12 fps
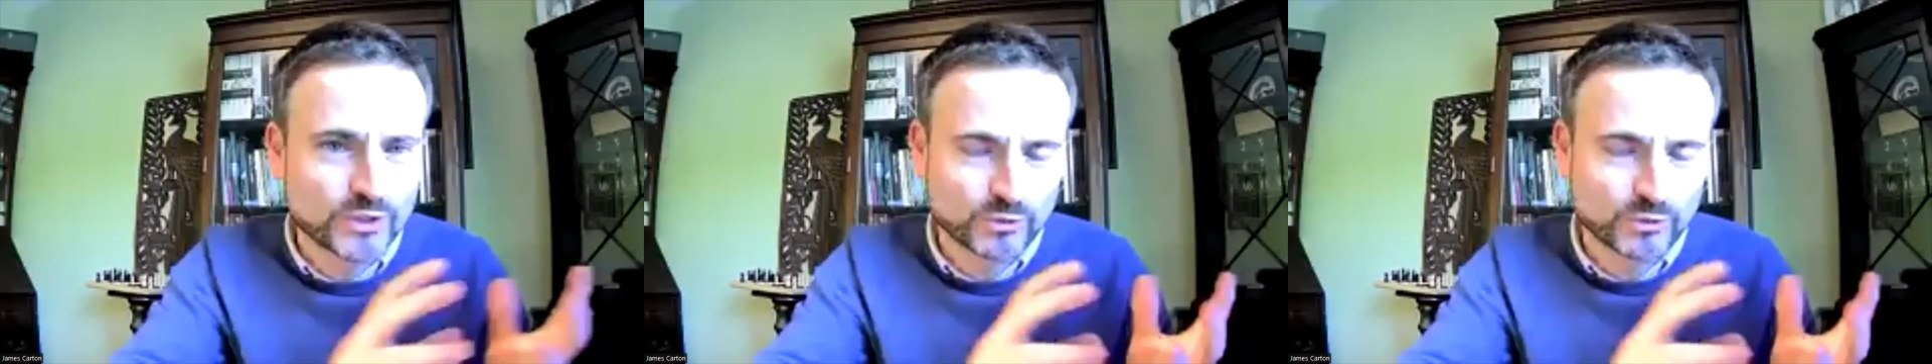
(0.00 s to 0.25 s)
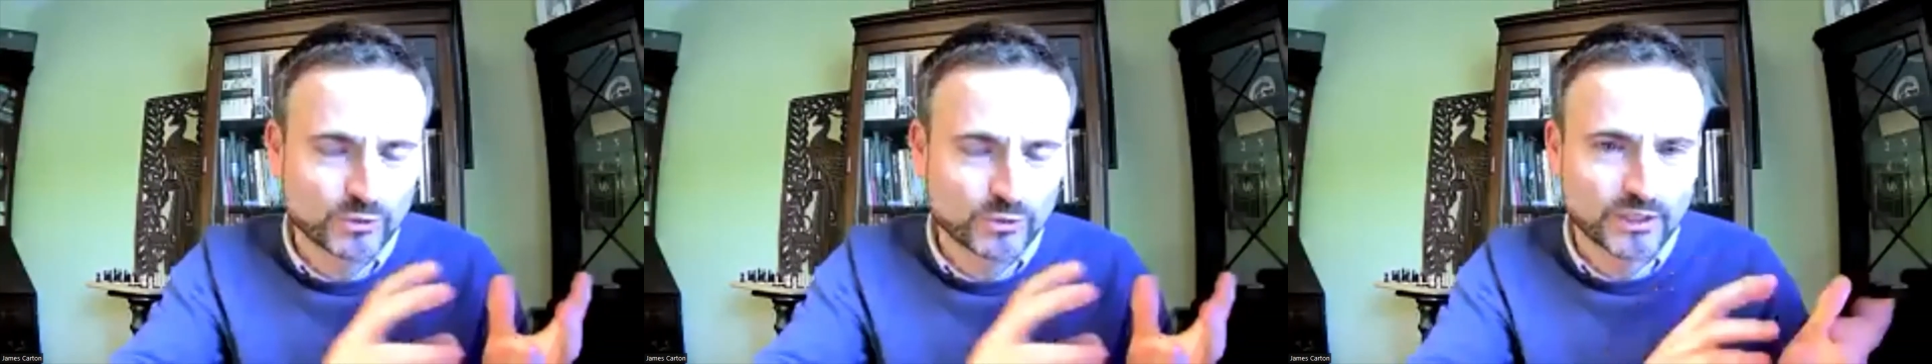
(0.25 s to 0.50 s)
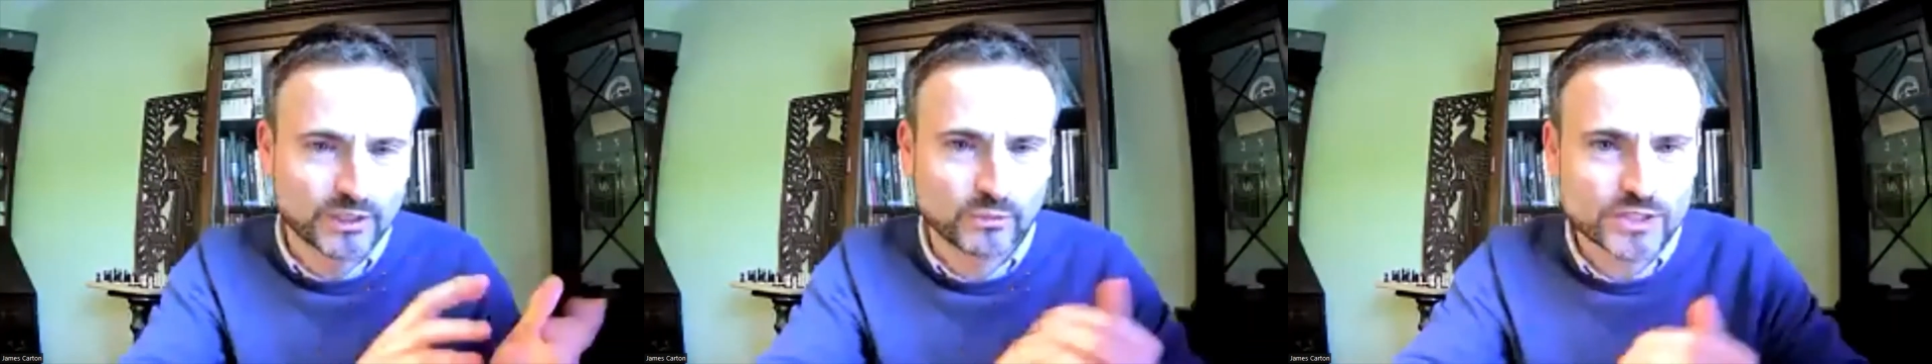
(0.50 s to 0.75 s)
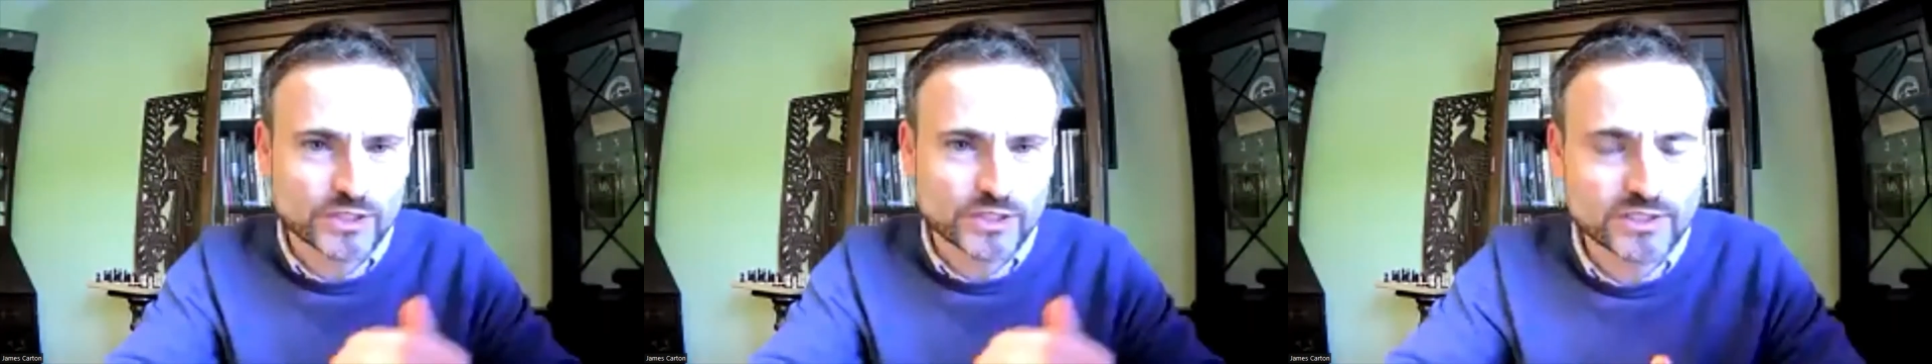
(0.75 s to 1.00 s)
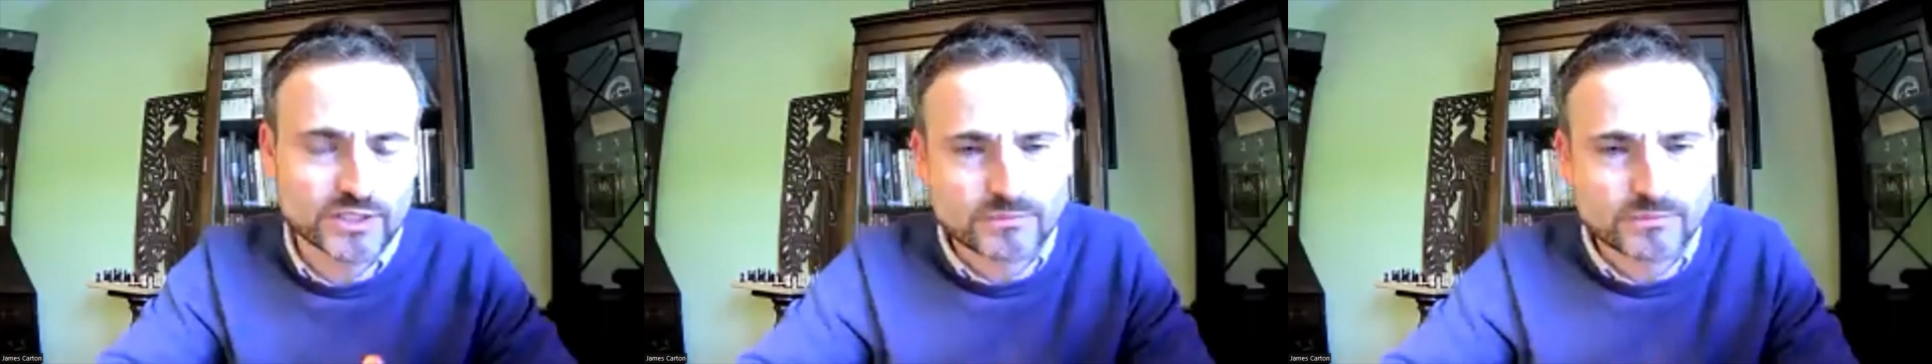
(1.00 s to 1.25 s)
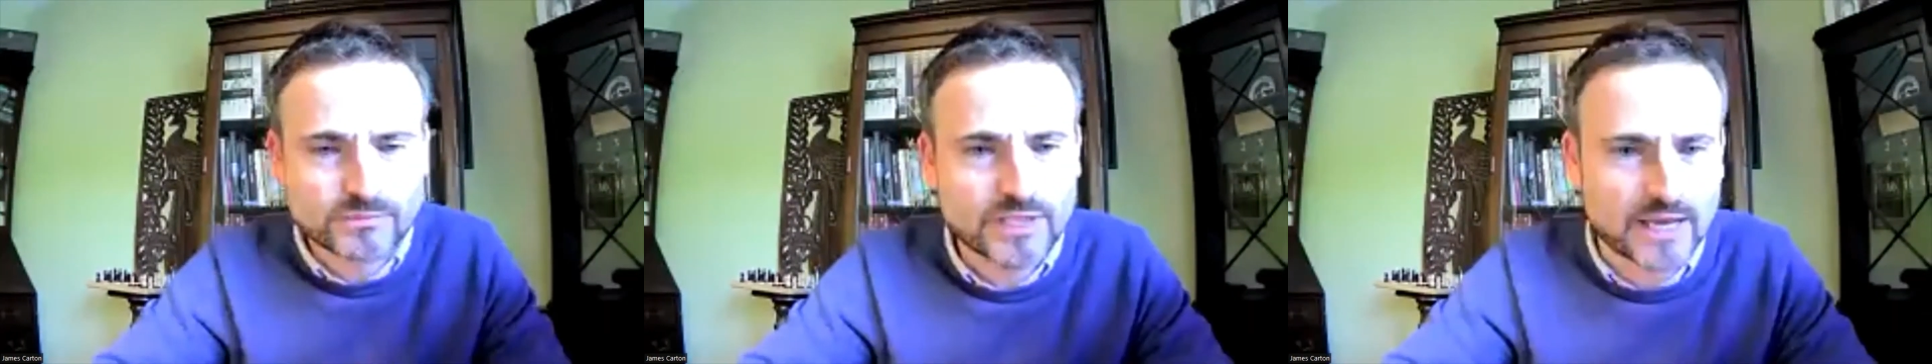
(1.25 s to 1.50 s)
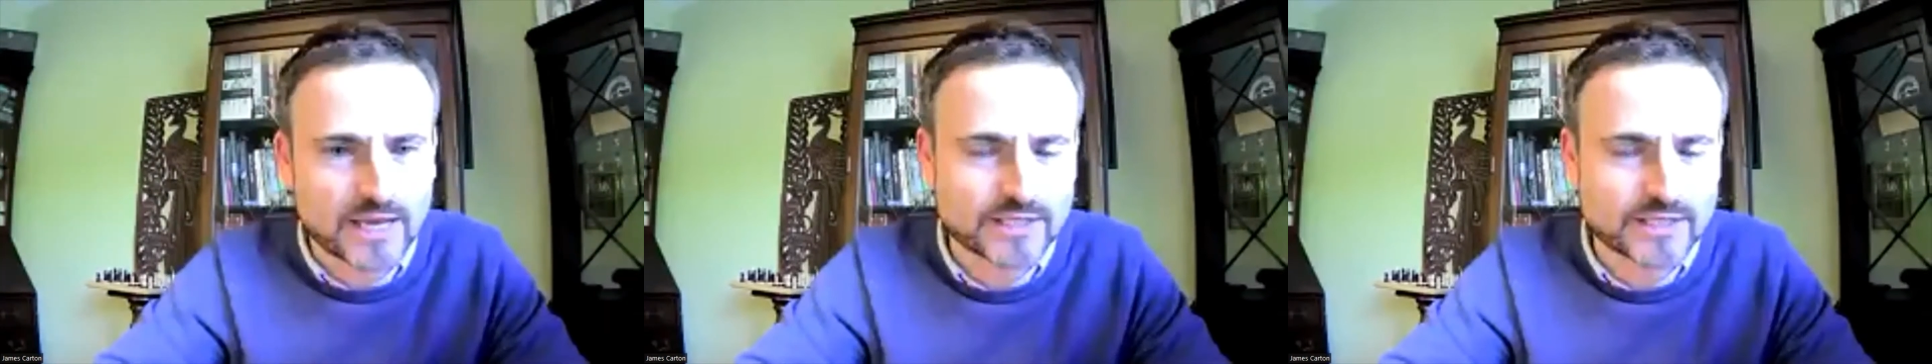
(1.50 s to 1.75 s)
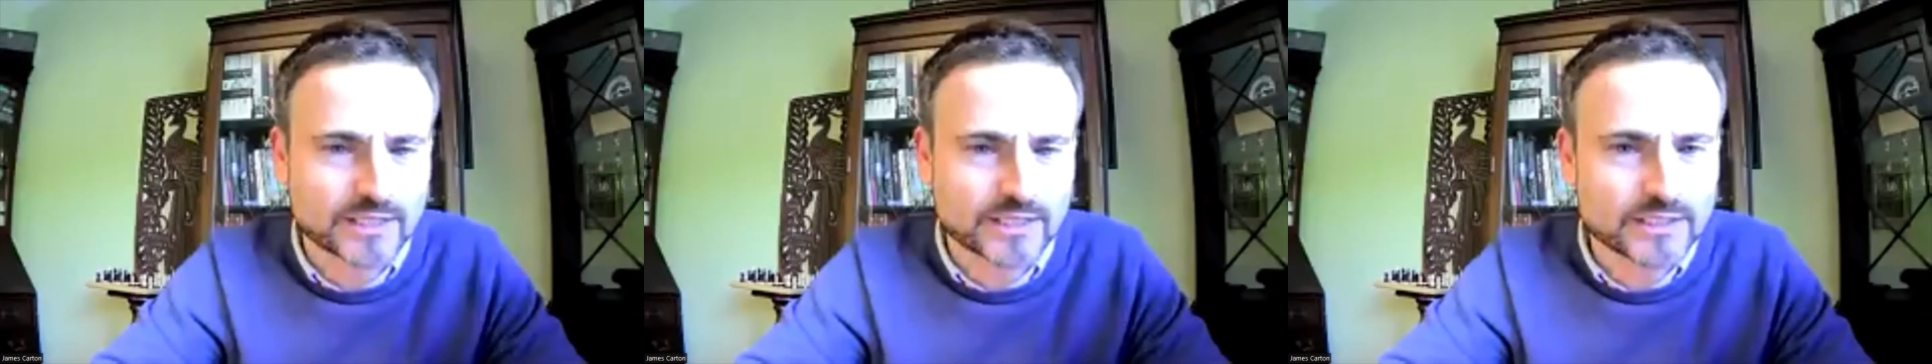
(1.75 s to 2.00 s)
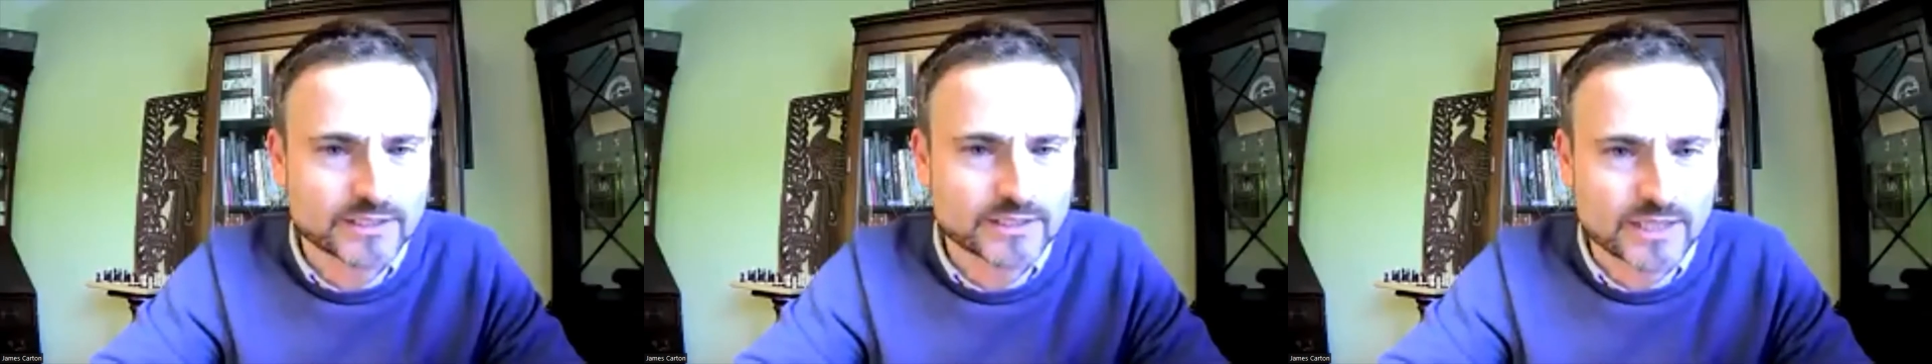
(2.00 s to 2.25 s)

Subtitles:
which is the technical